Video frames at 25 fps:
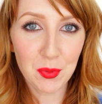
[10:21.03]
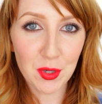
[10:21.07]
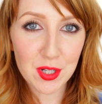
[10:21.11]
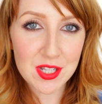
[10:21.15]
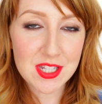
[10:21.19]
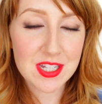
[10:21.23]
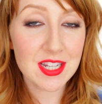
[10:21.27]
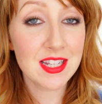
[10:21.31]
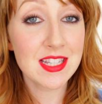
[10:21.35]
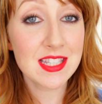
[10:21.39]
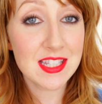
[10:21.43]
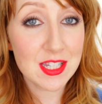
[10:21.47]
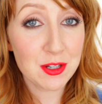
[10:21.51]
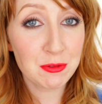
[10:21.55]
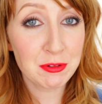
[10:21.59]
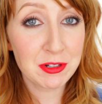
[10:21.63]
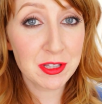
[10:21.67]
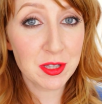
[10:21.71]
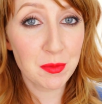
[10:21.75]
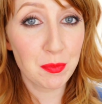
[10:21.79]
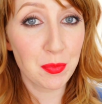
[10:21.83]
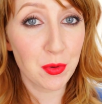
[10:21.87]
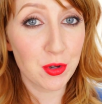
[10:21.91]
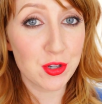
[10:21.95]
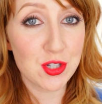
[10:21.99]
but
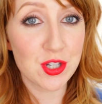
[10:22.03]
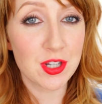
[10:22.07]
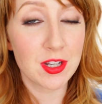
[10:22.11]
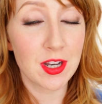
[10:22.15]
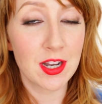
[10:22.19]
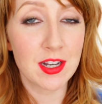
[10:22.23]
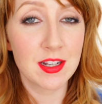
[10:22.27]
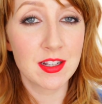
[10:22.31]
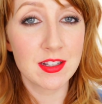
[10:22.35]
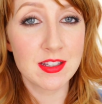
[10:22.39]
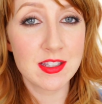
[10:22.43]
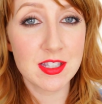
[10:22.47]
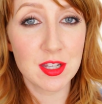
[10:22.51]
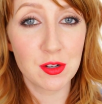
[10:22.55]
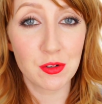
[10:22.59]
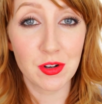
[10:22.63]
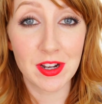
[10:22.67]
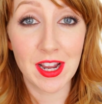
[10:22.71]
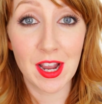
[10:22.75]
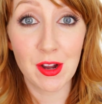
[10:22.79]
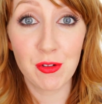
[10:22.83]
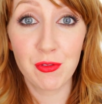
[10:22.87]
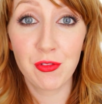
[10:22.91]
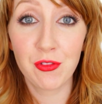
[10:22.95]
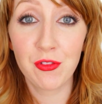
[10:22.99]
considering the budget and
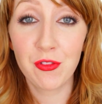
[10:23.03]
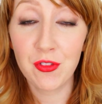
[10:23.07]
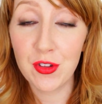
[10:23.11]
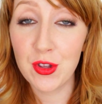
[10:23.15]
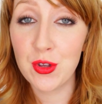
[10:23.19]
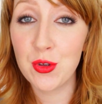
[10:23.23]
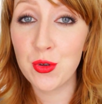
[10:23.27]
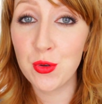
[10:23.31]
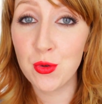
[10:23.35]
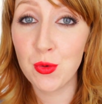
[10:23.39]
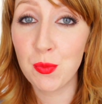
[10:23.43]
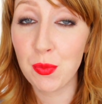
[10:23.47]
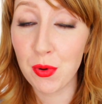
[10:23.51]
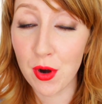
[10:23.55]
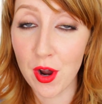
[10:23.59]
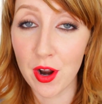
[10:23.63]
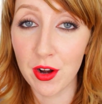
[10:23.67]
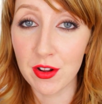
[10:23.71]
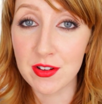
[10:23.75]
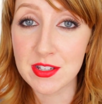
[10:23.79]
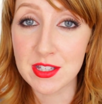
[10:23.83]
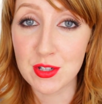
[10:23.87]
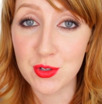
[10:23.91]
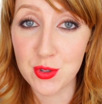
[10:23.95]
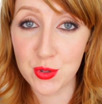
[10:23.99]
considering how few
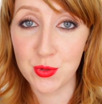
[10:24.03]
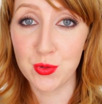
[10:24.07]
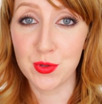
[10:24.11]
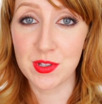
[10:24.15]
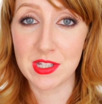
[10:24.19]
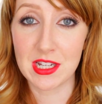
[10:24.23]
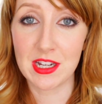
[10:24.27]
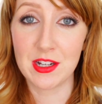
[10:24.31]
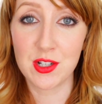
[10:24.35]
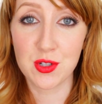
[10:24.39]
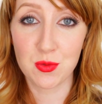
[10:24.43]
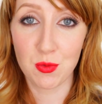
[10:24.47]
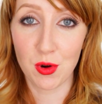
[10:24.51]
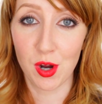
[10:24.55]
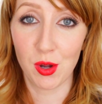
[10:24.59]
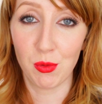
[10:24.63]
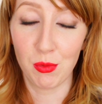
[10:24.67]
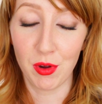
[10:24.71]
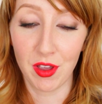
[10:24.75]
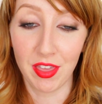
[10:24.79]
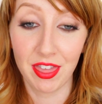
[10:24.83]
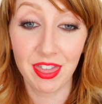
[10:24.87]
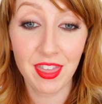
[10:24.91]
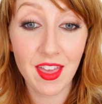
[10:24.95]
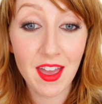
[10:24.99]
products and tools I had to work
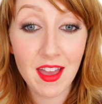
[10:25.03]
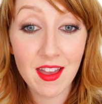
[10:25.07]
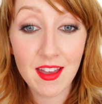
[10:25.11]
with,